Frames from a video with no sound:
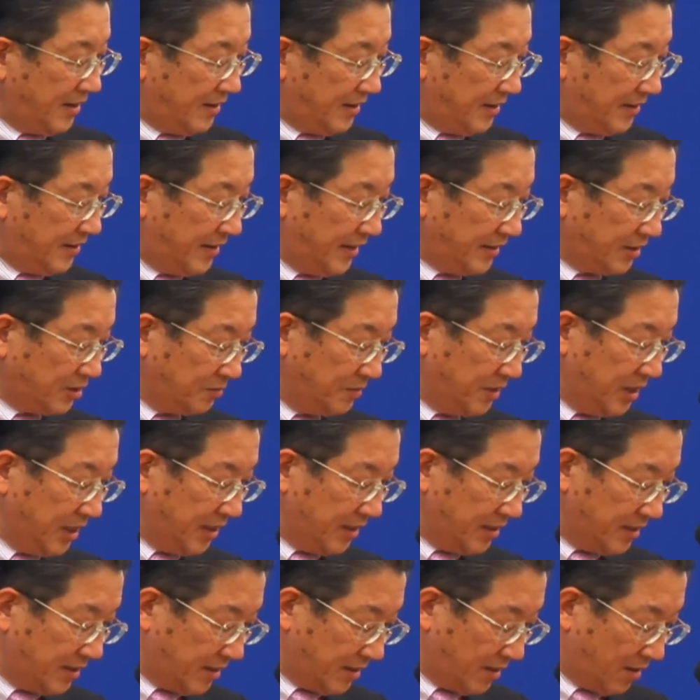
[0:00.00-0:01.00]
Let
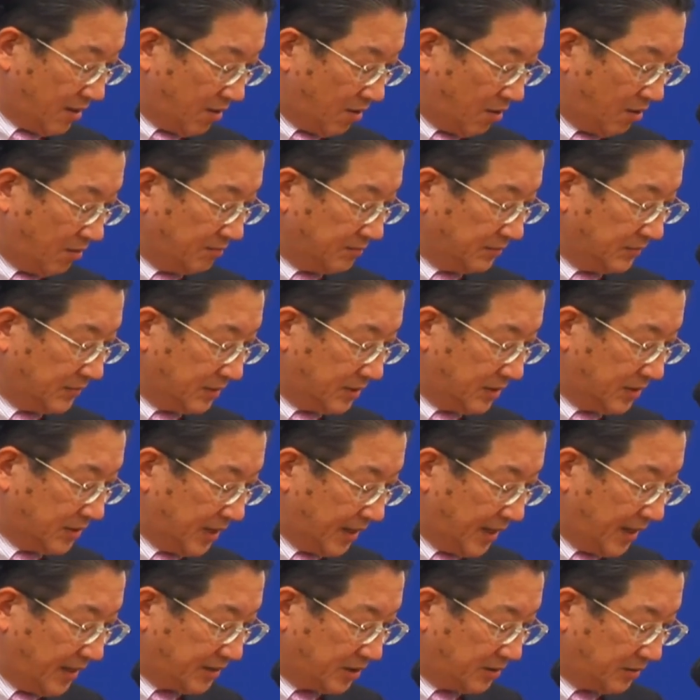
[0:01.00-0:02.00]
me on
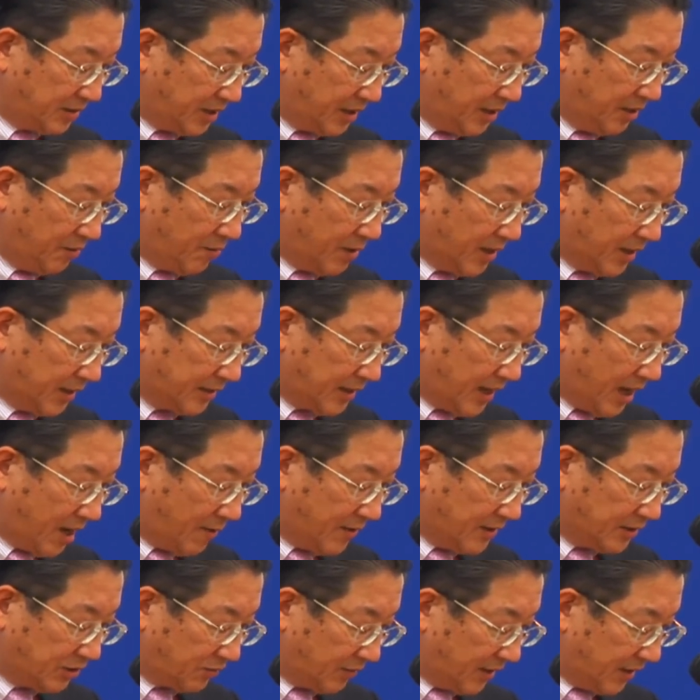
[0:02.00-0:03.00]
the next keyword,
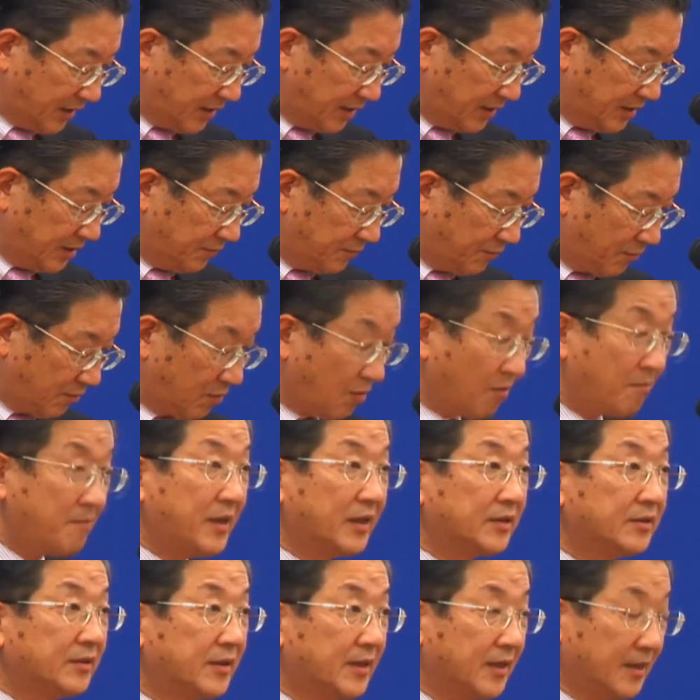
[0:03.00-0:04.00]
our strategy for
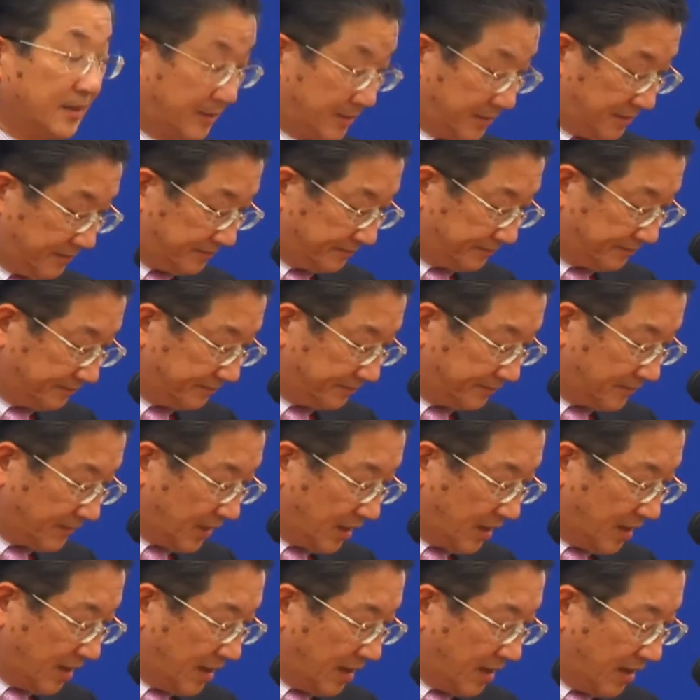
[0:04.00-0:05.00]
compact car
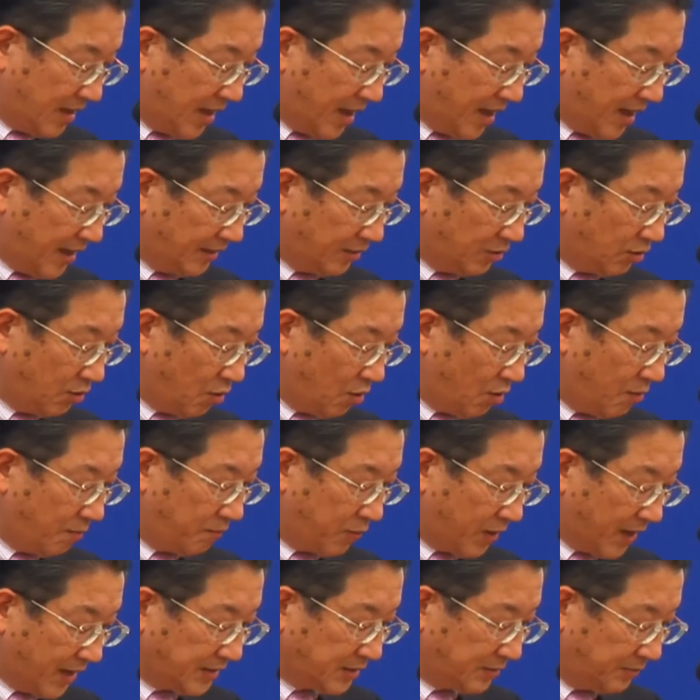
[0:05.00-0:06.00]
and low
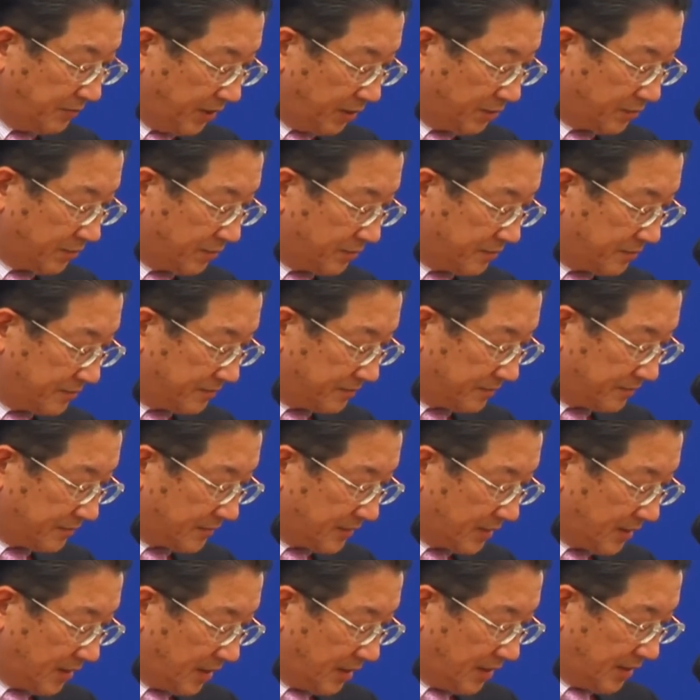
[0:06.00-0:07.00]
price vehicle.
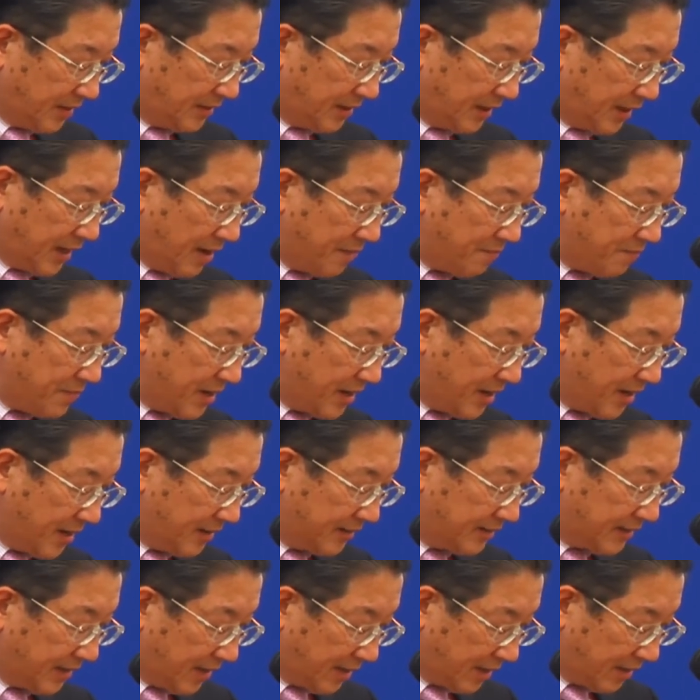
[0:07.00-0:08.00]
The
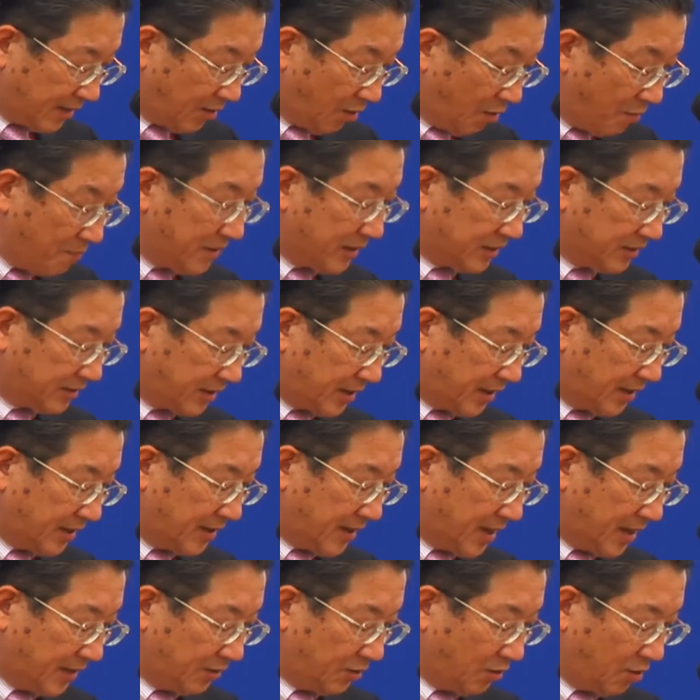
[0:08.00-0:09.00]
compact
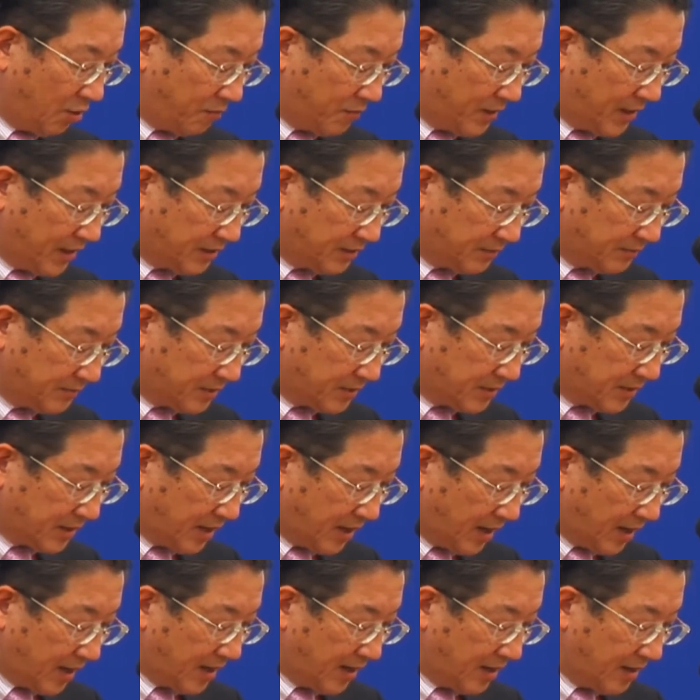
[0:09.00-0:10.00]
car and low price
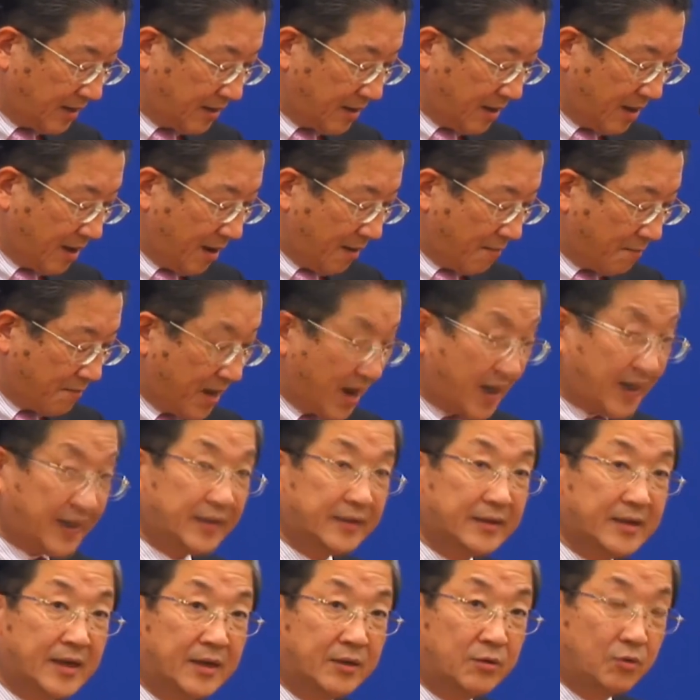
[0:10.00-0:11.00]
car
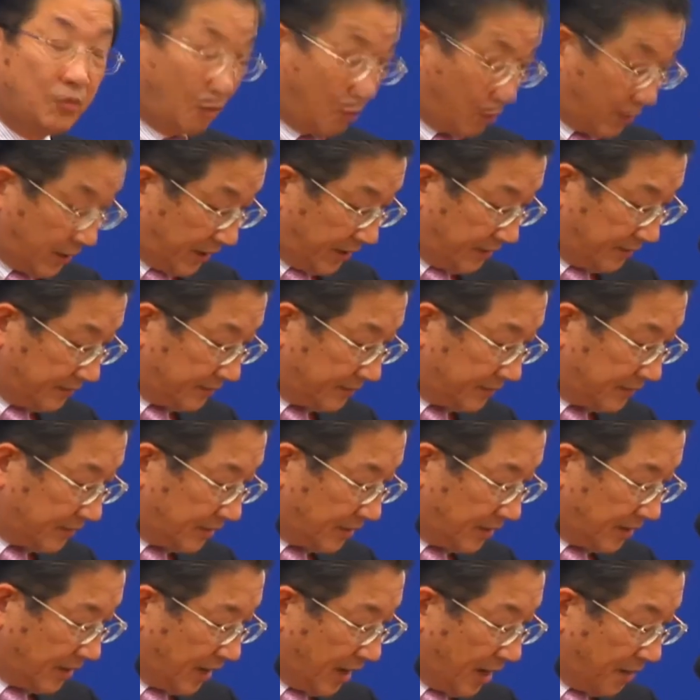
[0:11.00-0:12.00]
market are growing
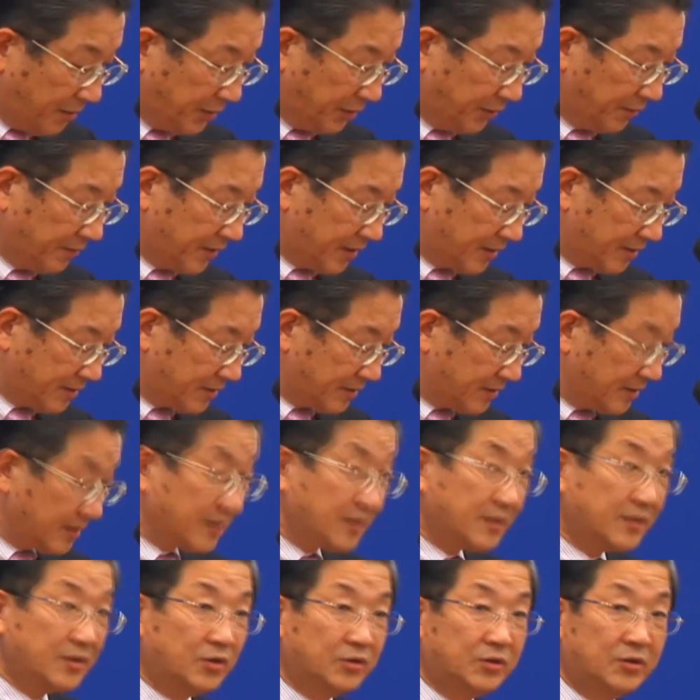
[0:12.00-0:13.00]
everywhere,
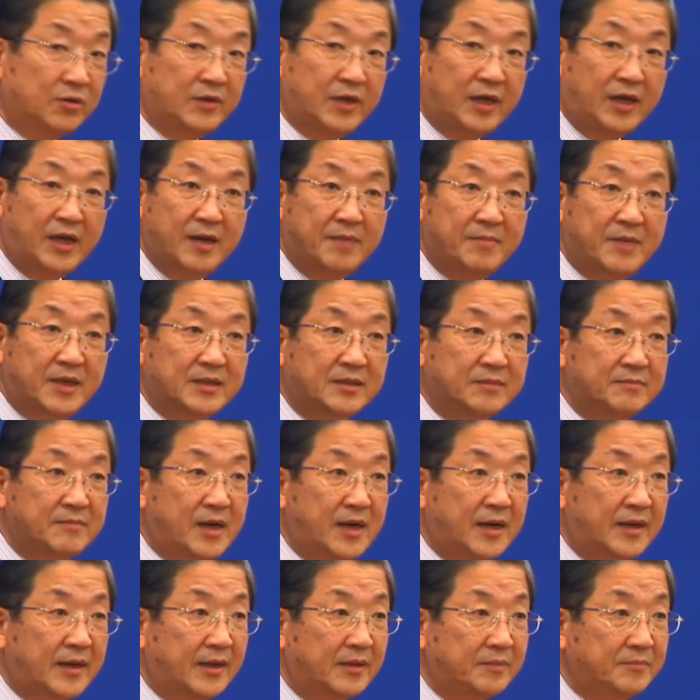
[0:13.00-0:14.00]
not only emerging
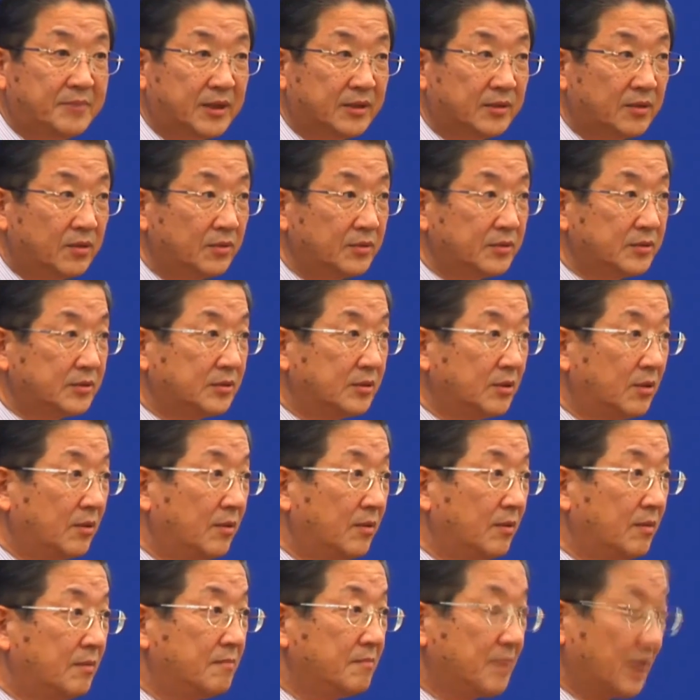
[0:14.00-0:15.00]
market, but
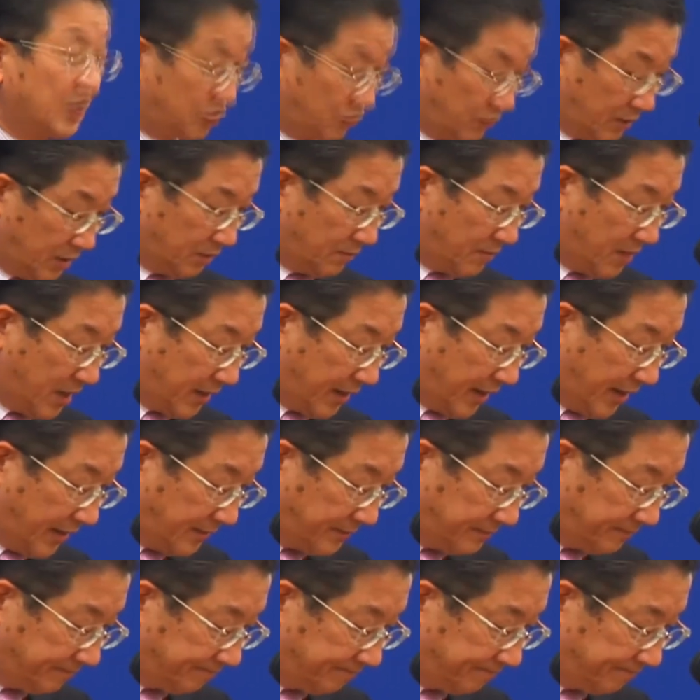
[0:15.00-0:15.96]
also mature market.